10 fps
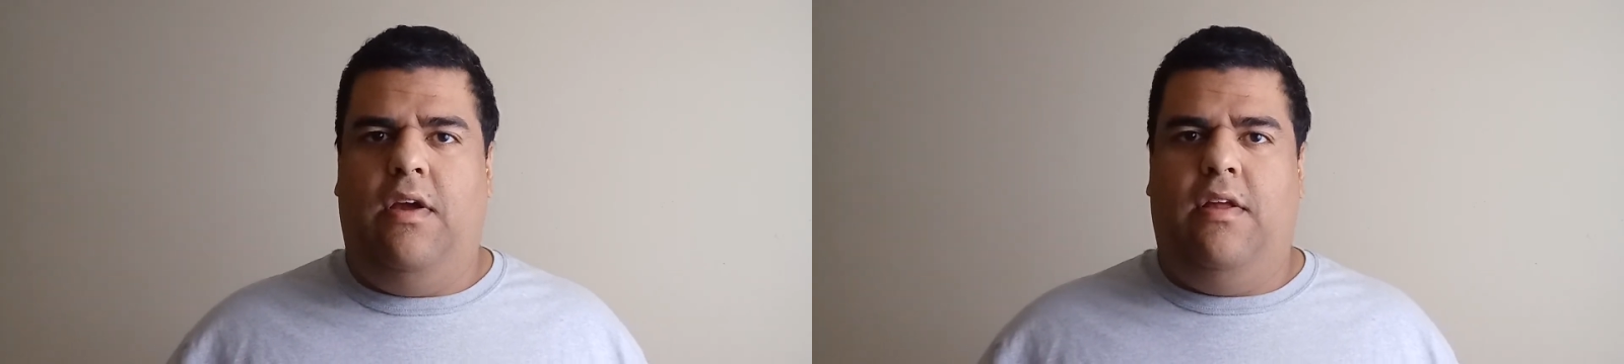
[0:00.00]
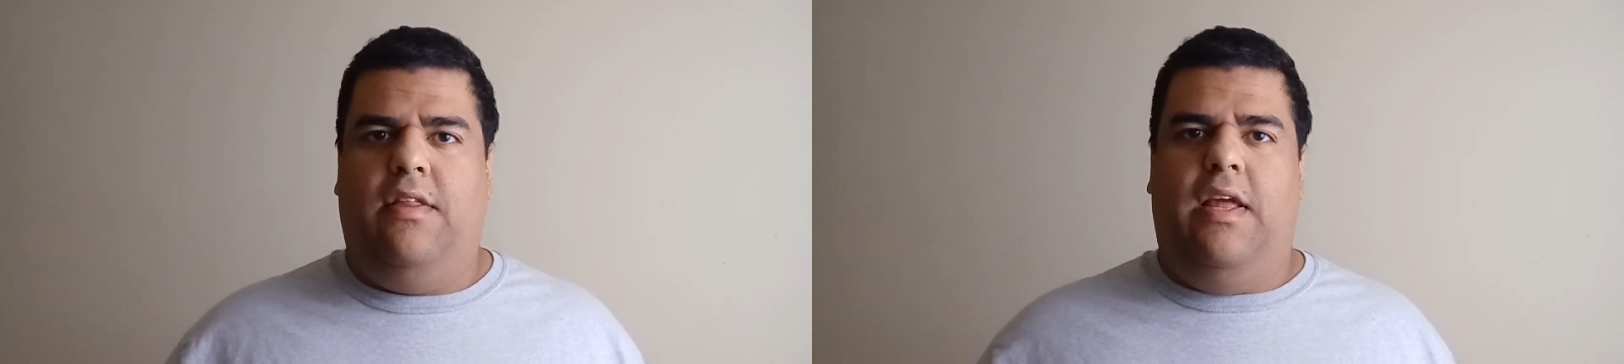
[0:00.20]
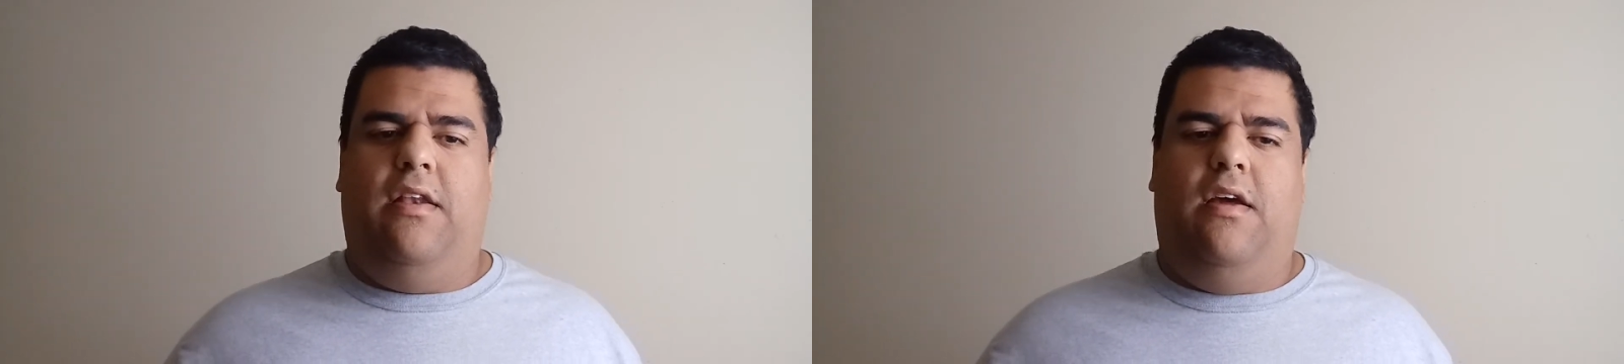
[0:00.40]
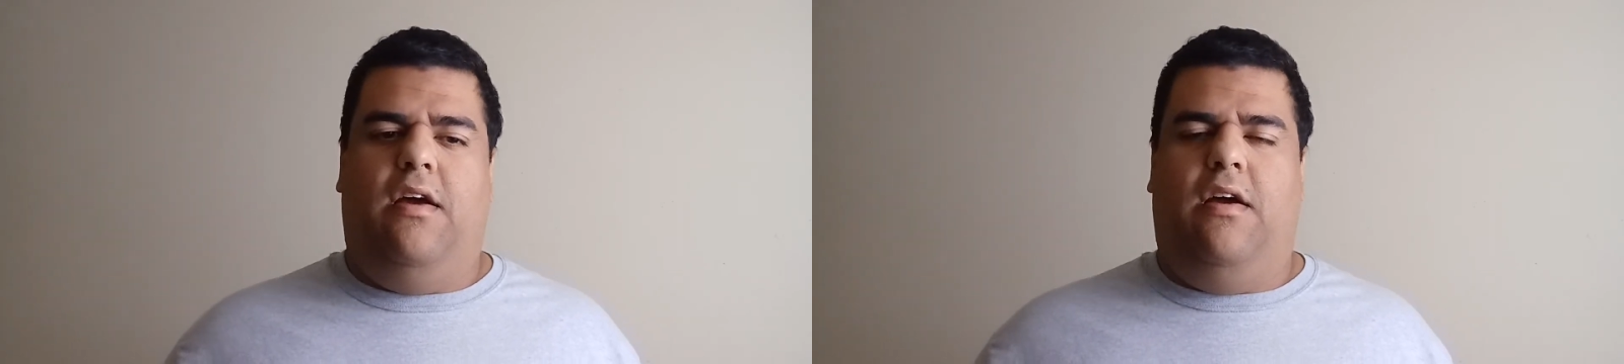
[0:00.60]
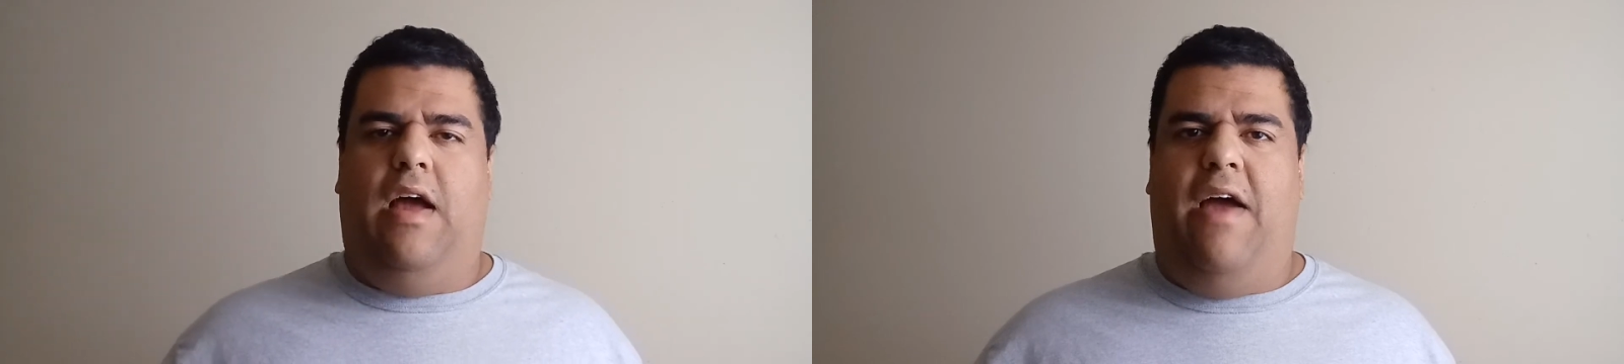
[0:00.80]
Then
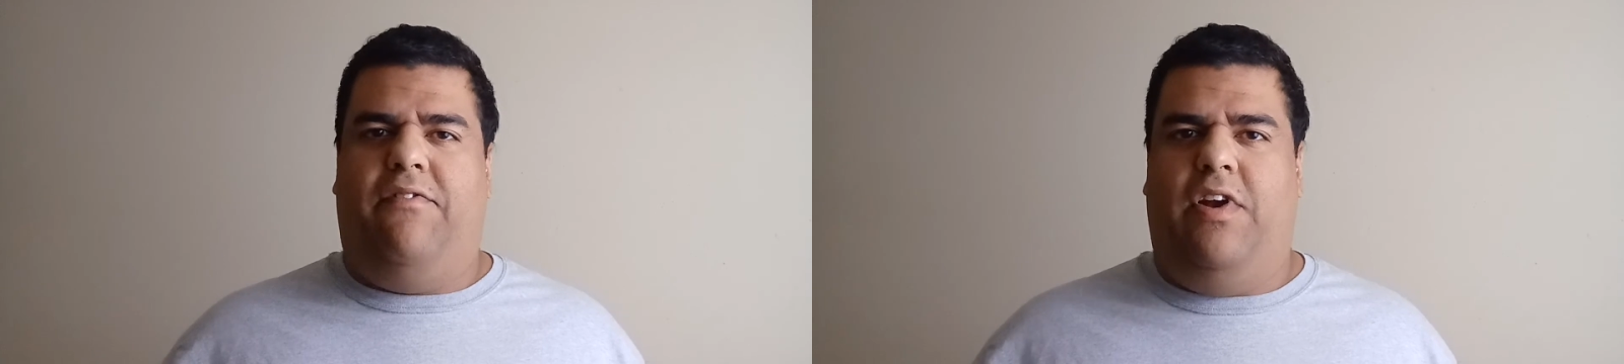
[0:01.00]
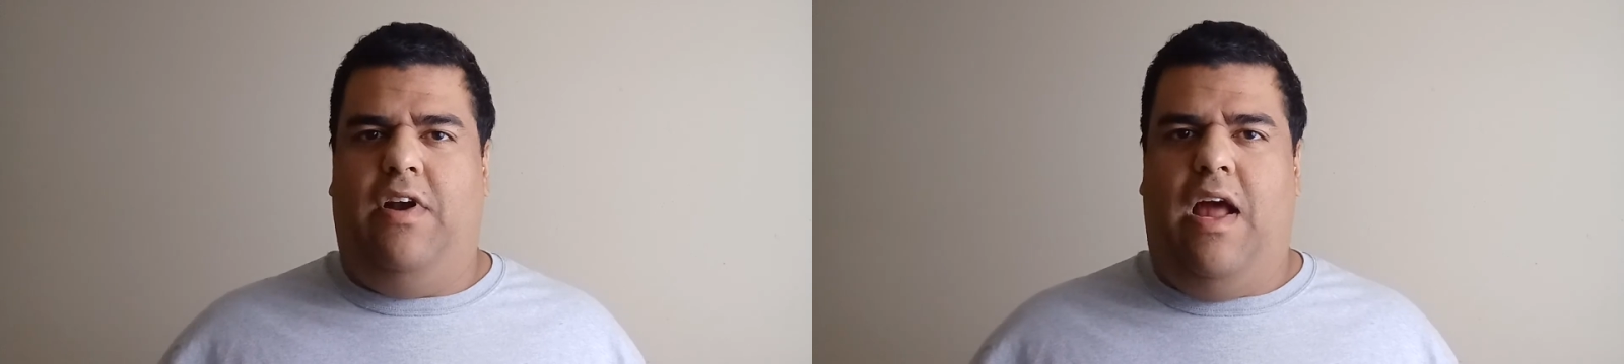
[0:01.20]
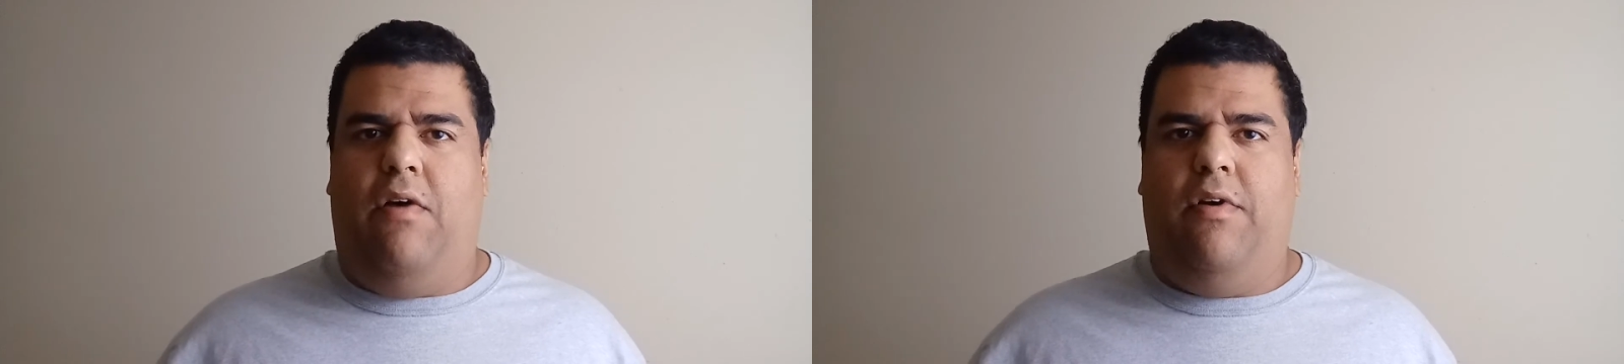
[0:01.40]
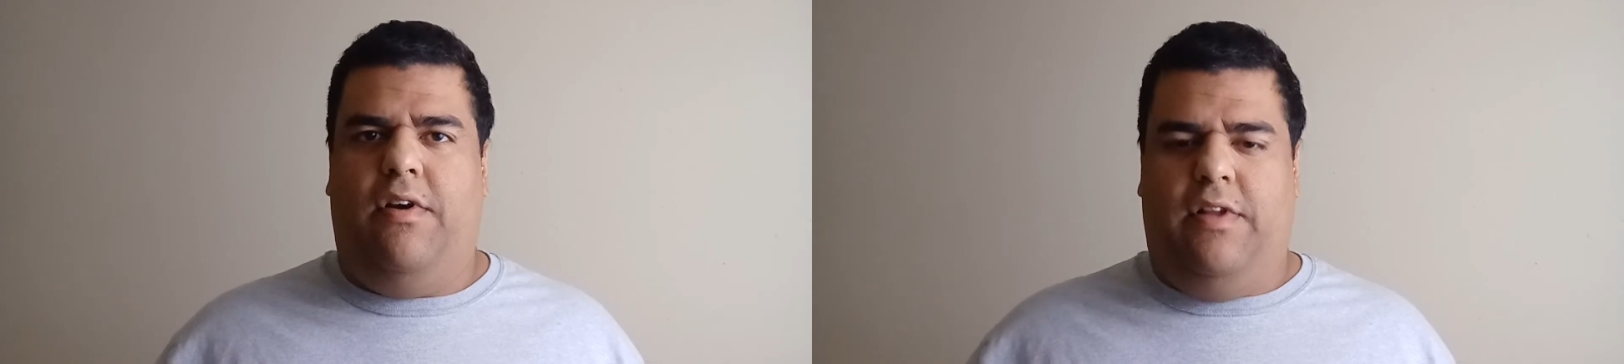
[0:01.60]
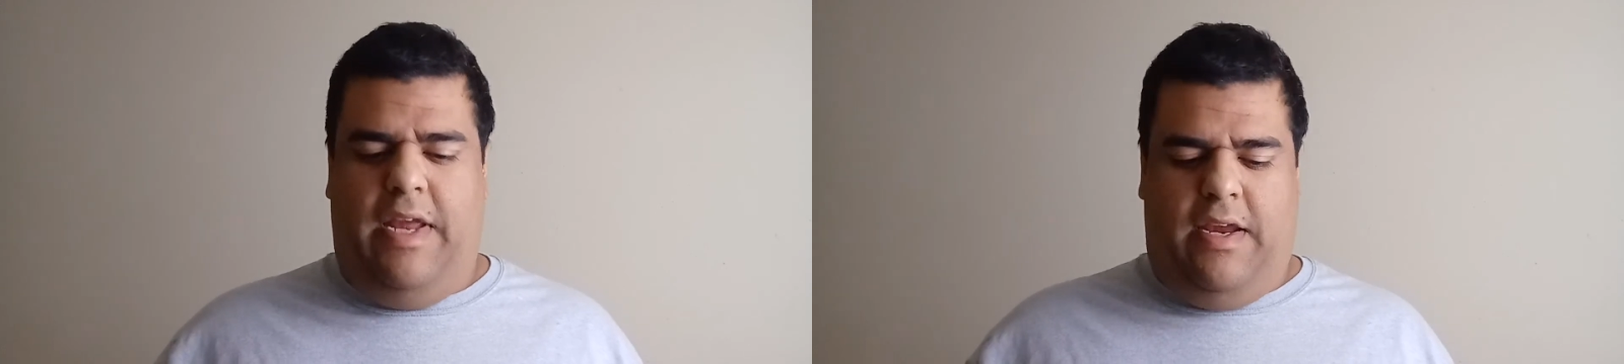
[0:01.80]
after an hour,
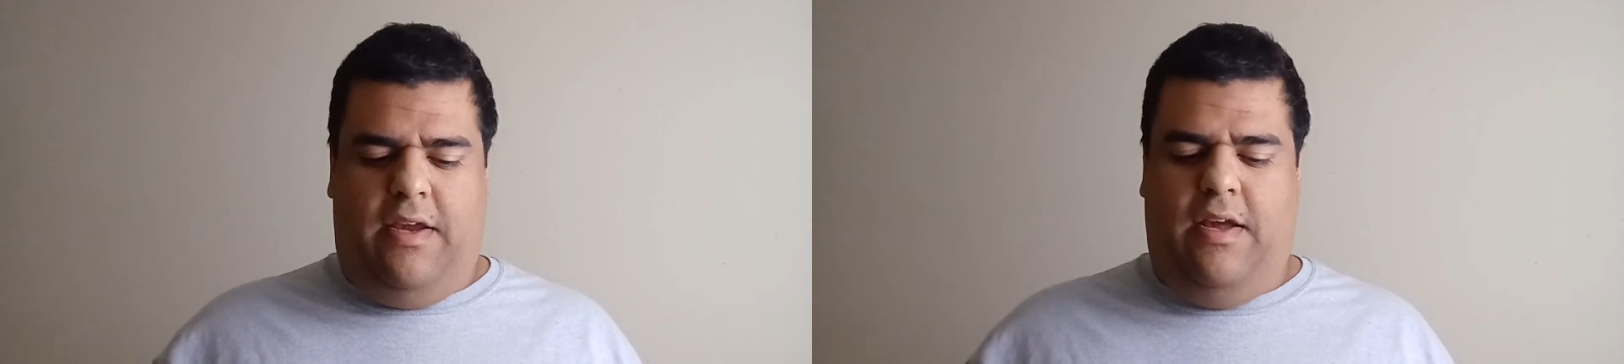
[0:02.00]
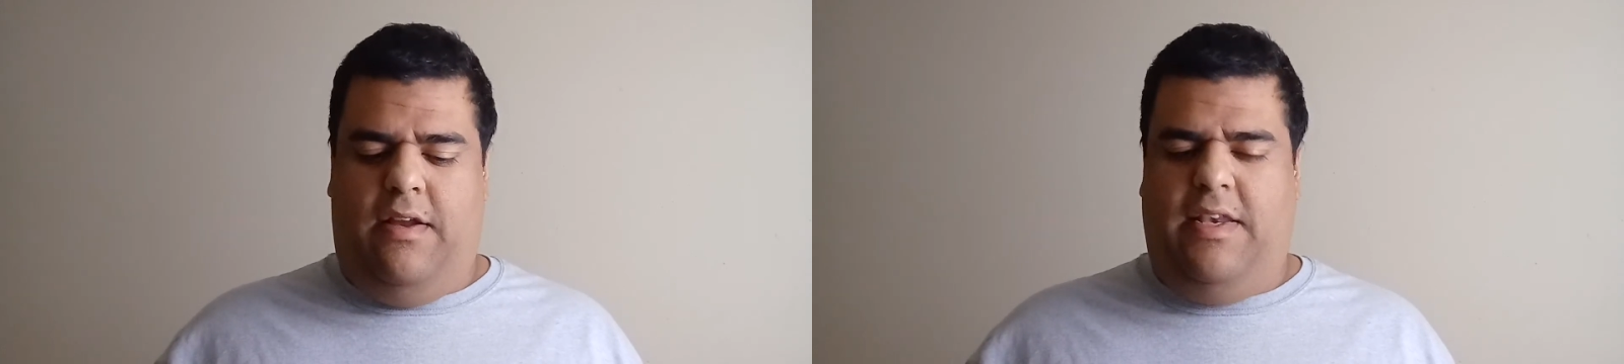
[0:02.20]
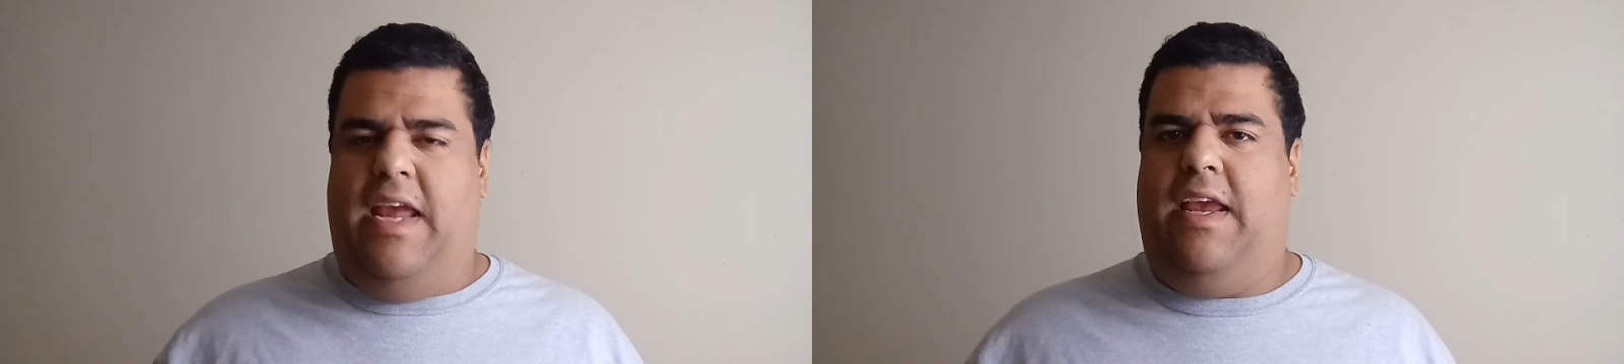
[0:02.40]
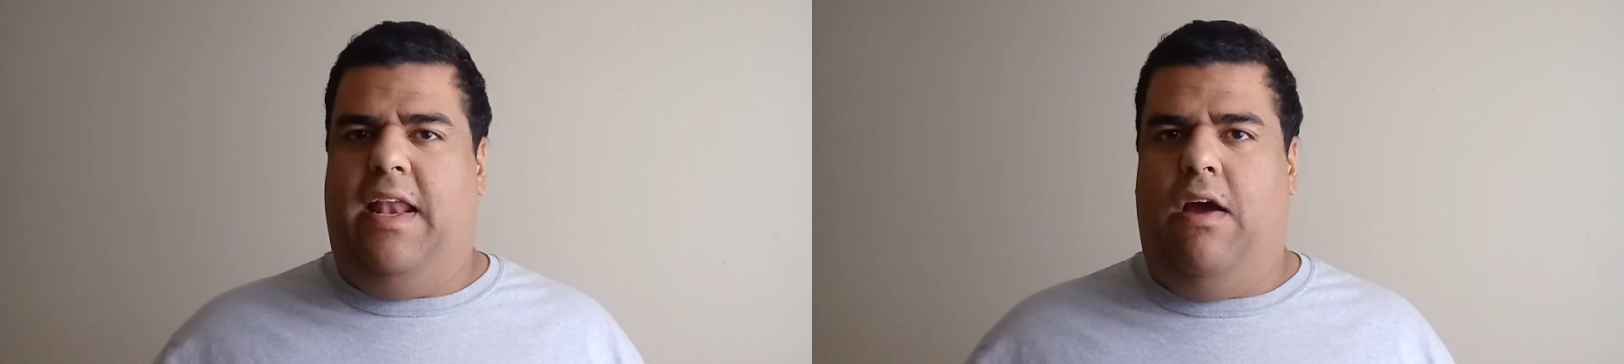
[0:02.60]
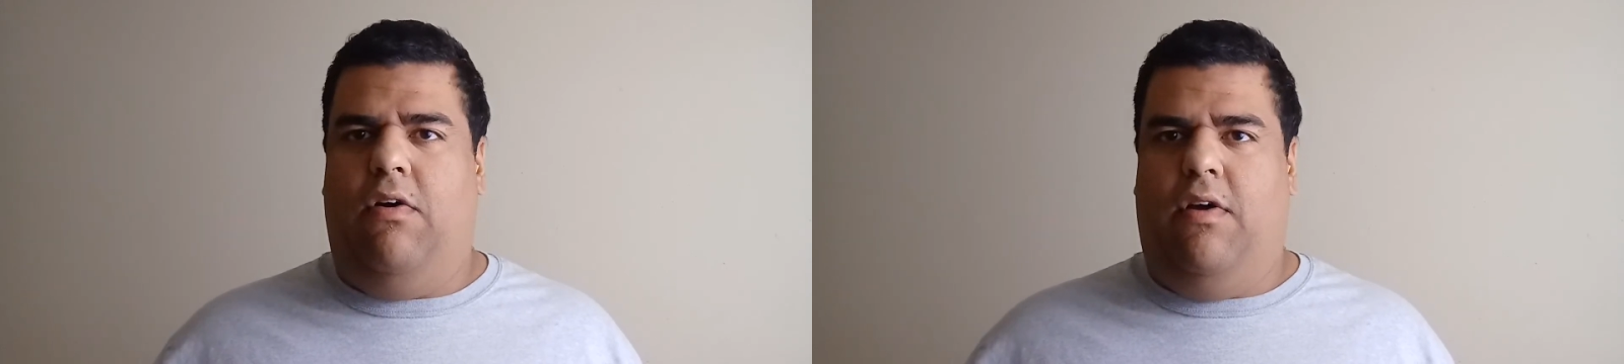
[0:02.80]
take it
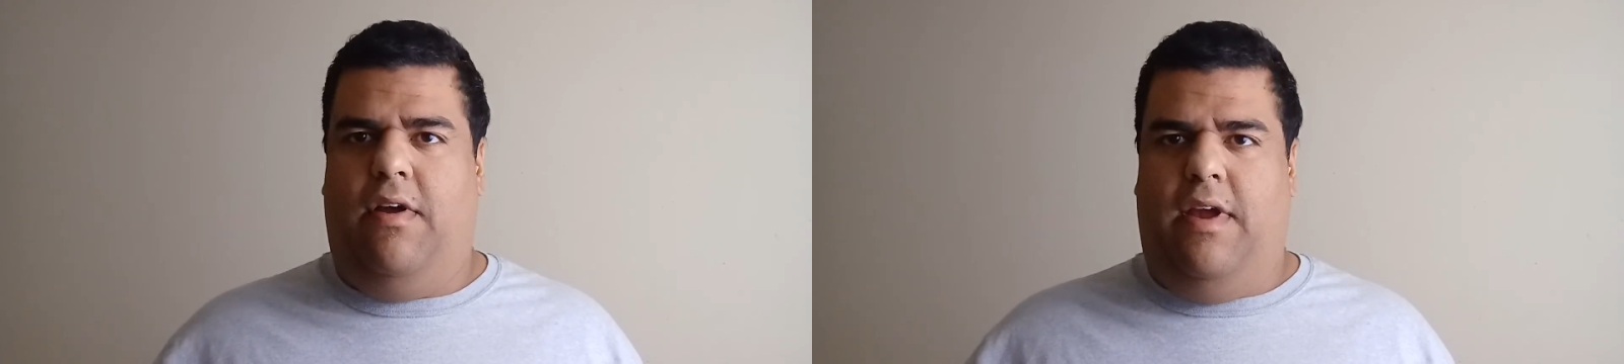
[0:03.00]
out